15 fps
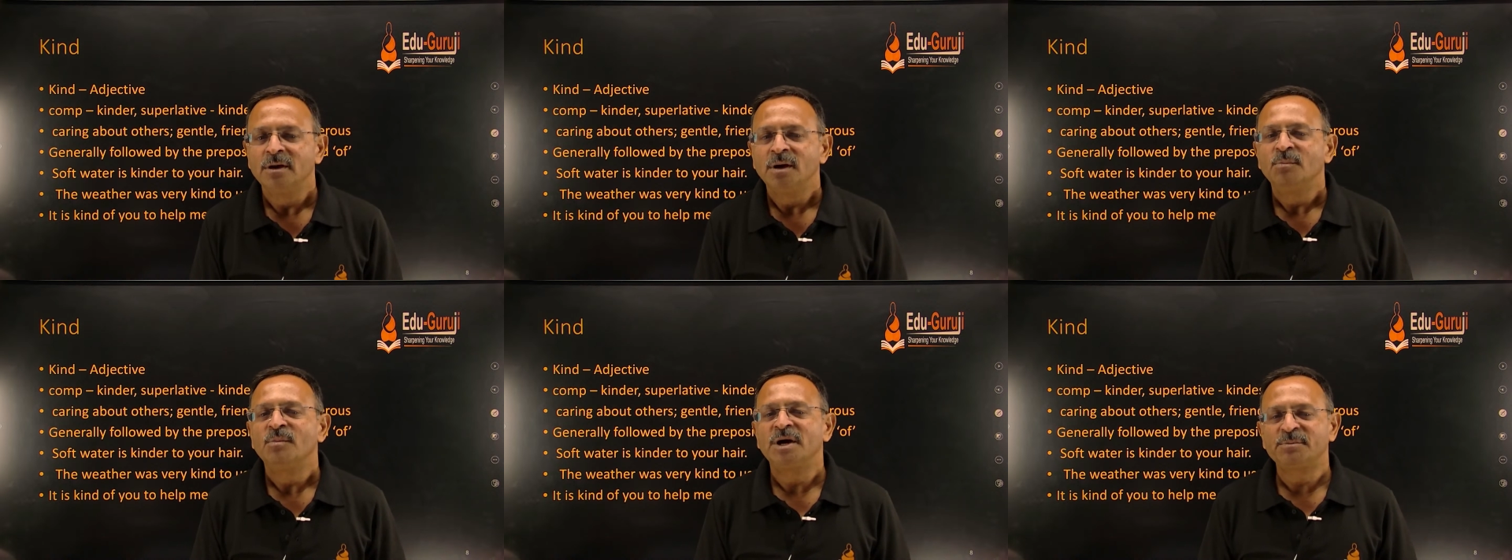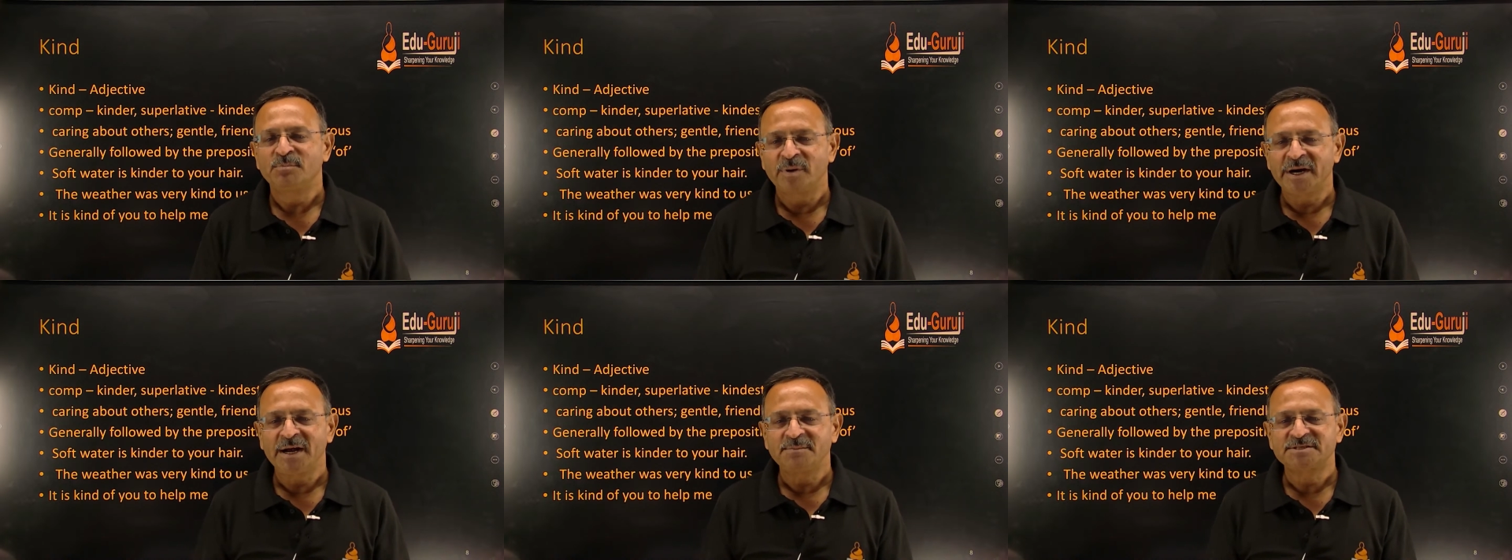But
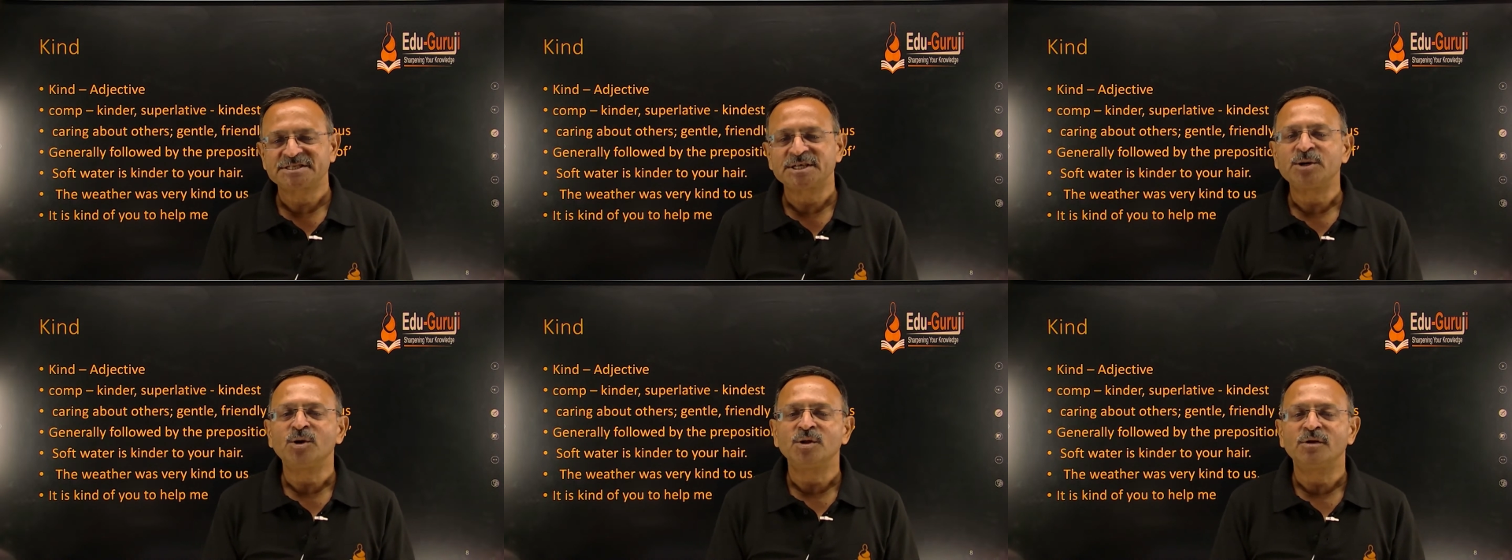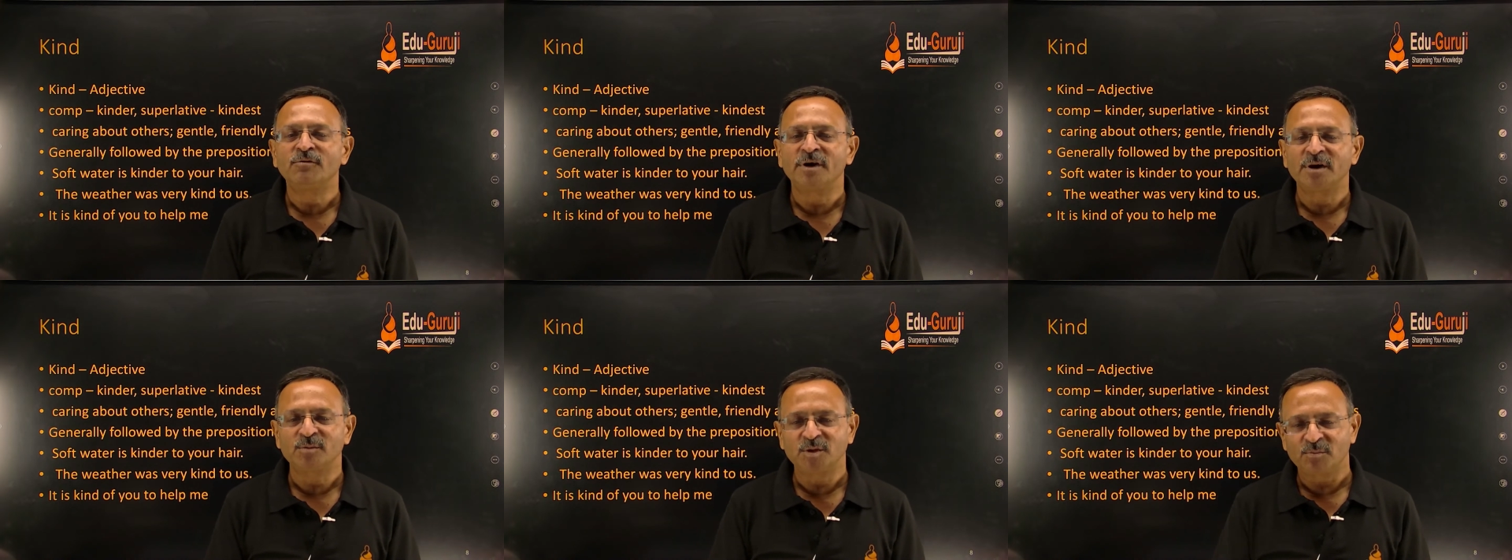perhaps, the
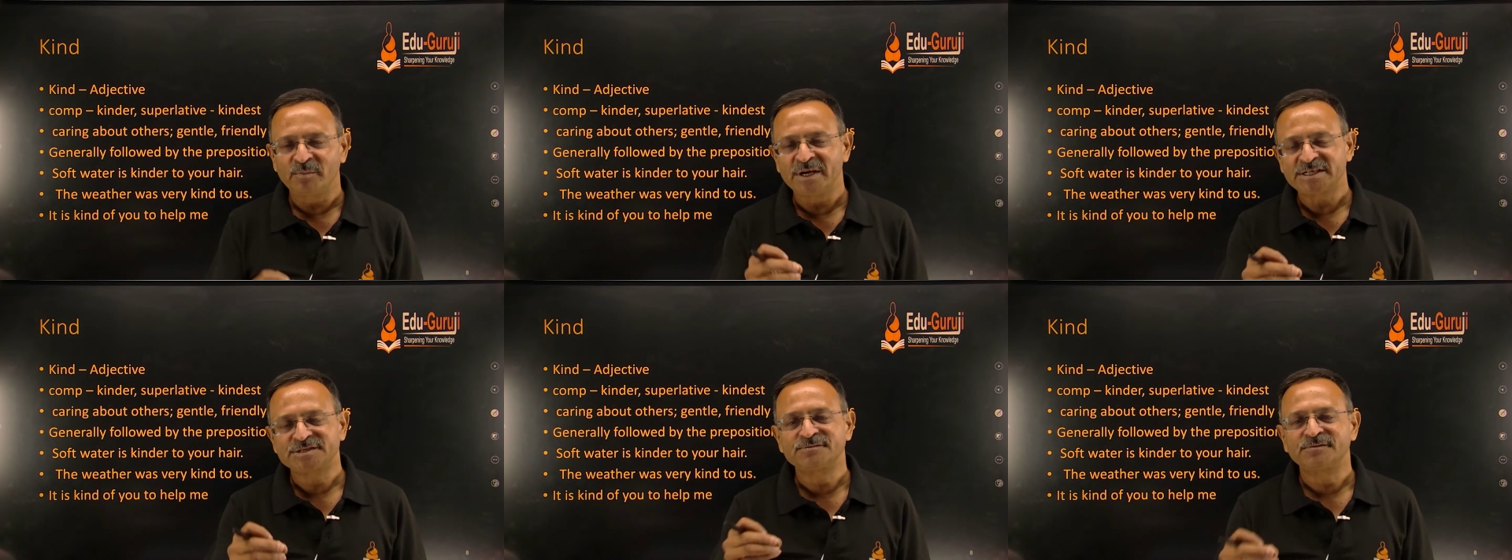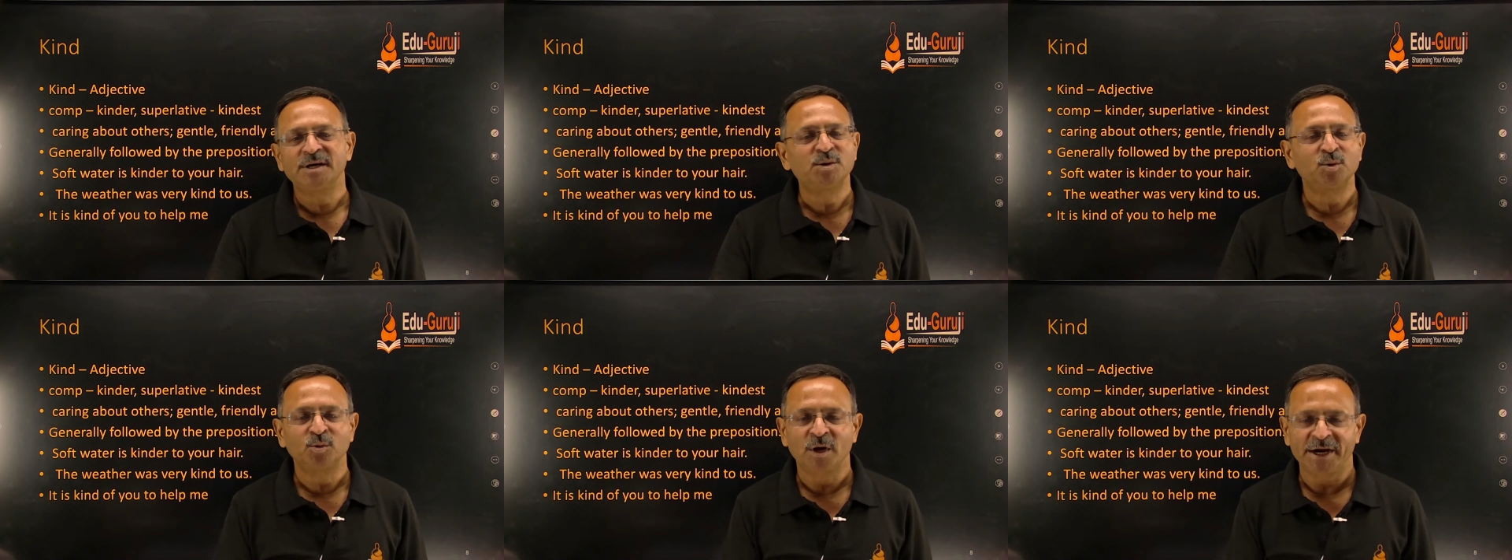one of the best way
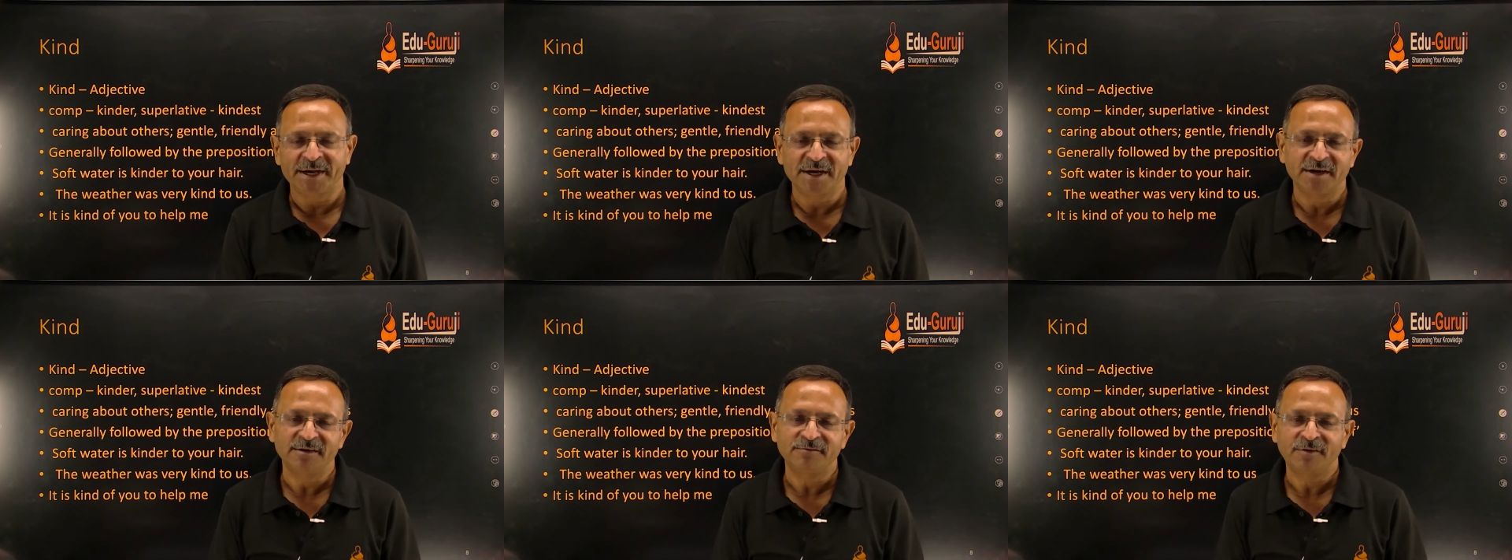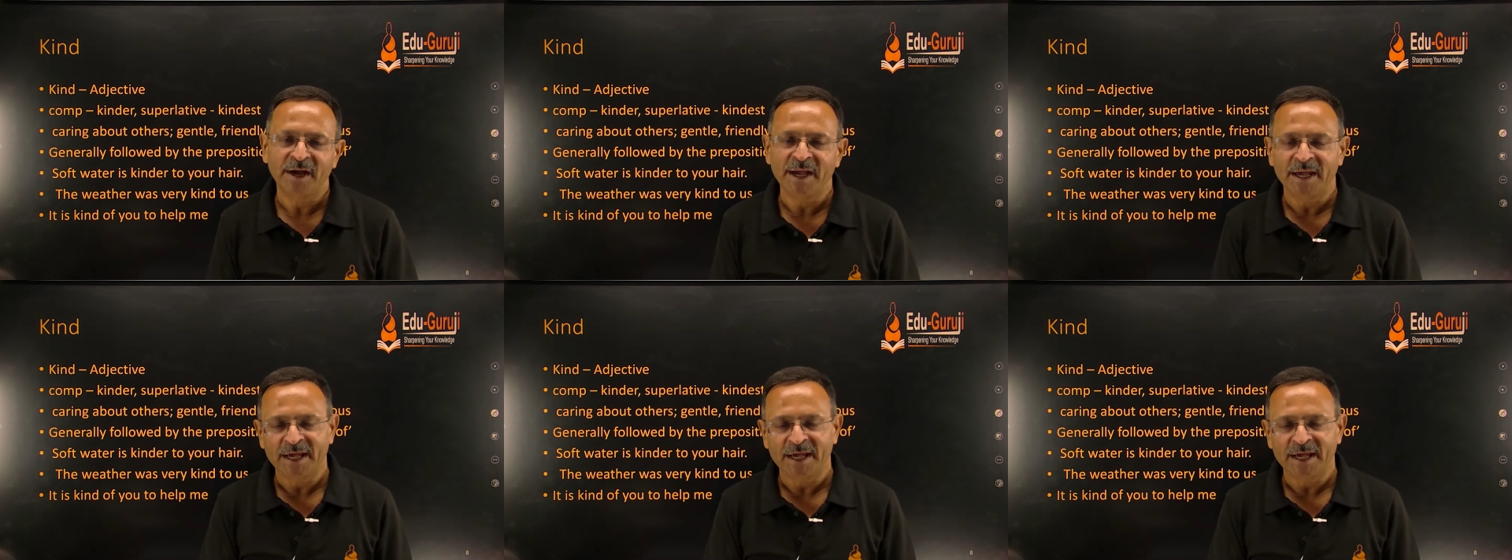to identify